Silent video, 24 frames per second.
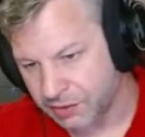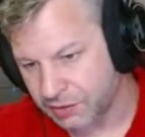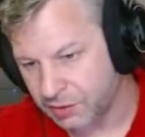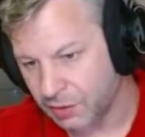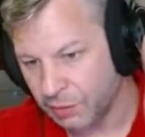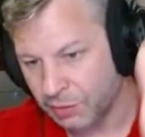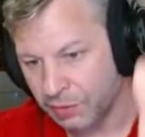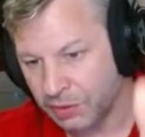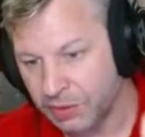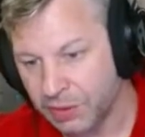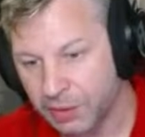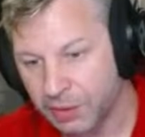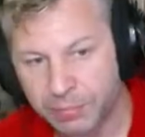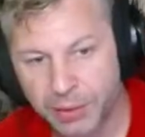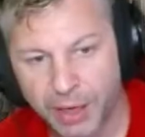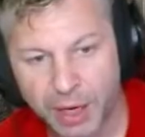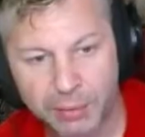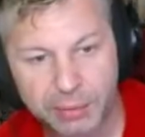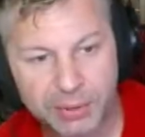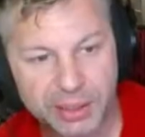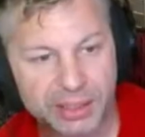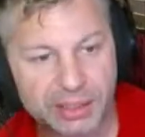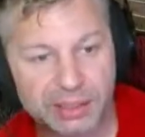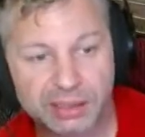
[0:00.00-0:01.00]
So the
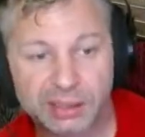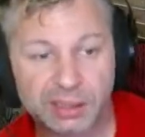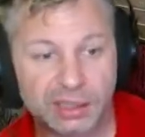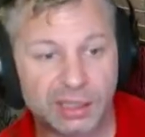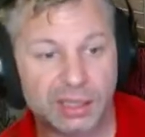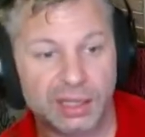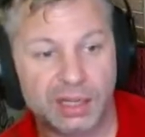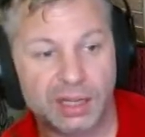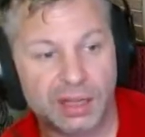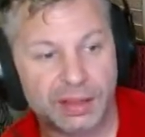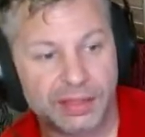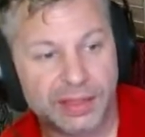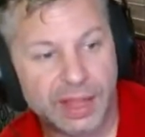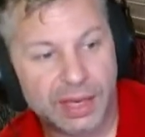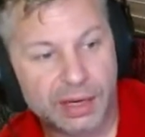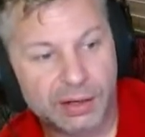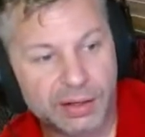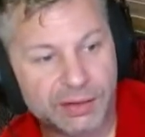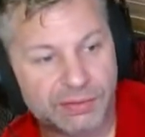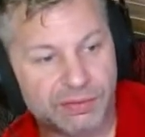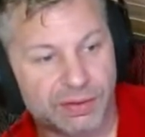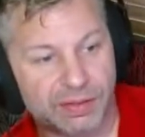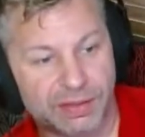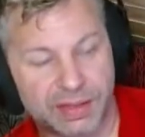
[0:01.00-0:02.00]
public, they
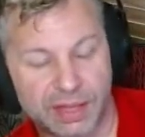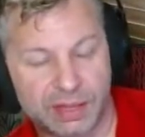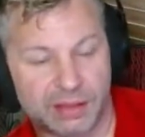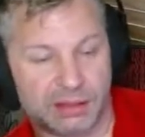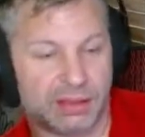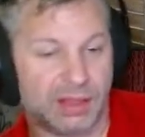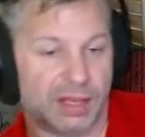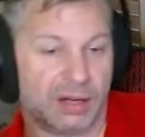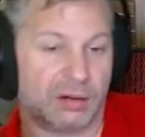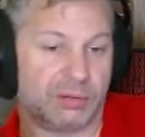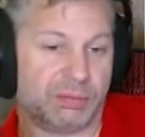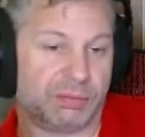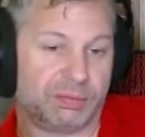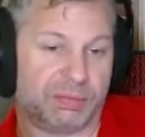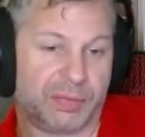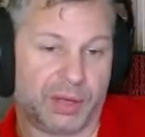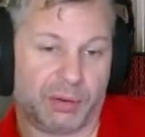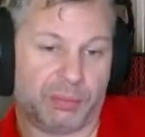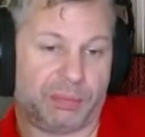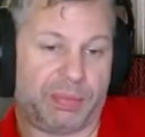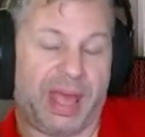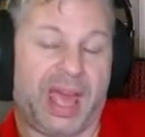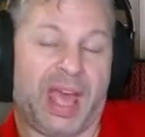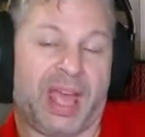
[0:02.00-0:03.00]

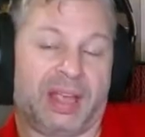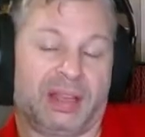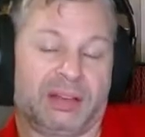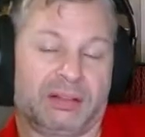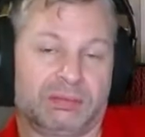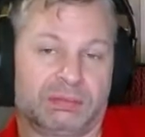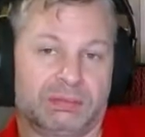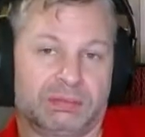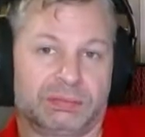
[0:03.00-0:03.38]
don't pay.